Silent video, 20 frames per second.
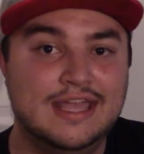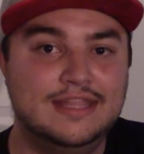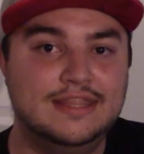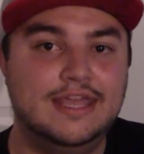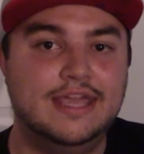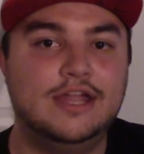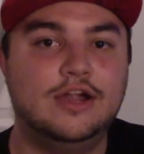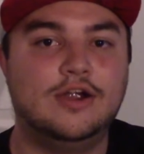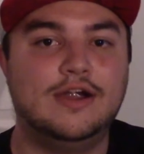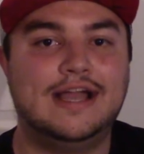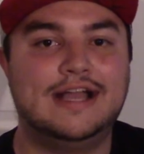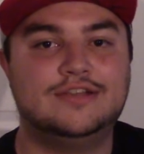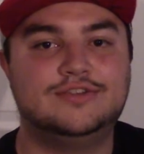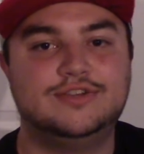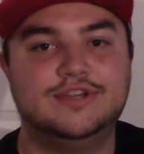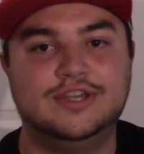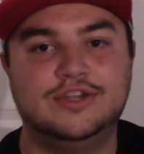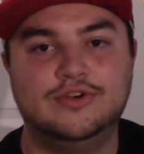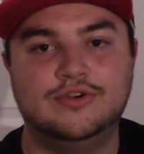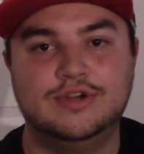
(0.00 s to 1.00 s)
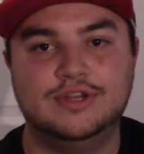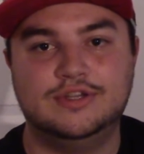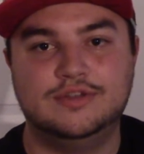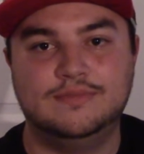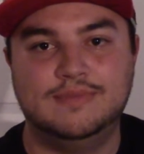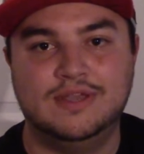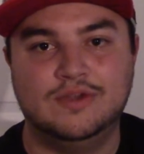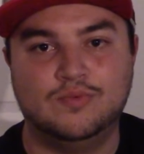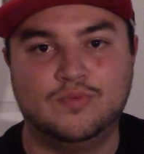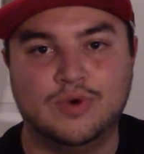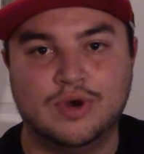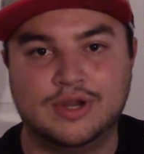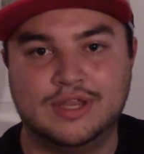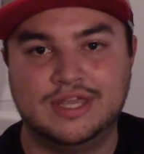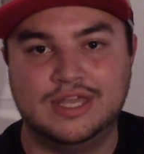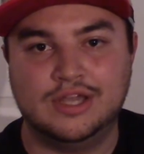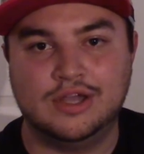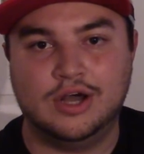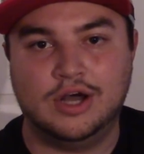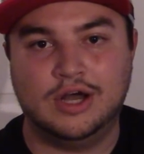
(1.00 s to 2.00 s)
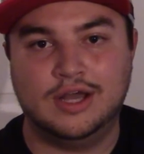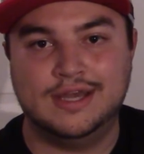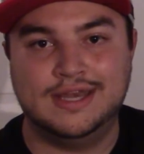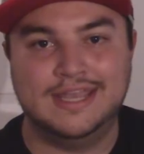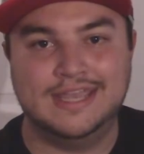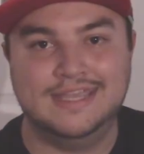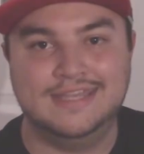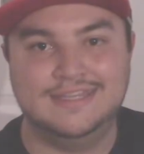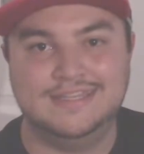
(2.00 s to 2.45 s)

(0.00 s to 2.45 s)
they are actually going to be working on a